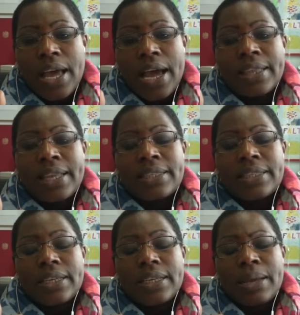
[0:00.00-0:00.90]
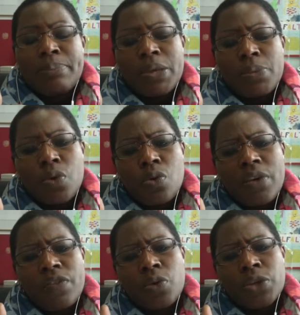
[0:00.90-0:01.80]
and people who
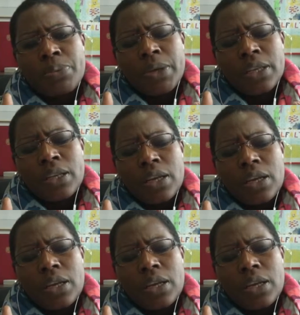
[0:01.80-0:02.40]
have always been